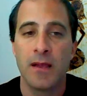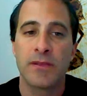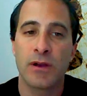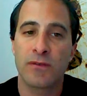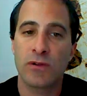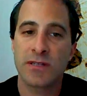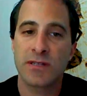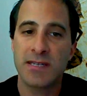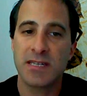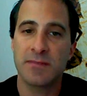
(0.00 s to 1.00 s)
The overall
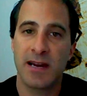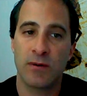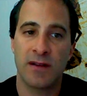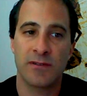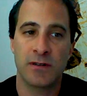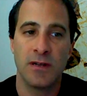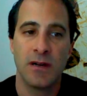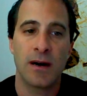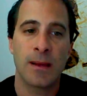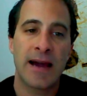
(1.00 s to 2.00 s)
system, however,
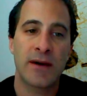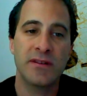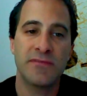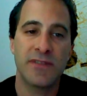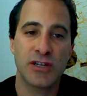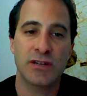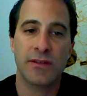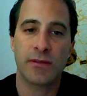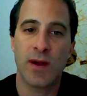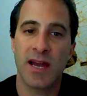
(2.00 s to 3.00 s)
allowed innovation to
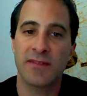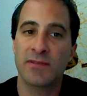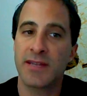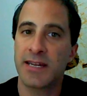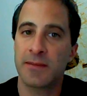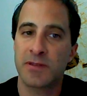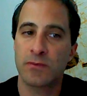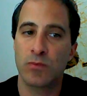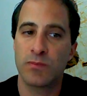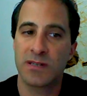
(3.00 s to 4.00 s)
thrive leading up to the
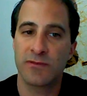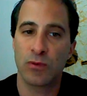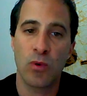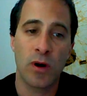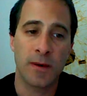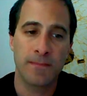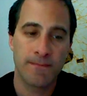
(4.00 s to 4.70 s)
Civil War.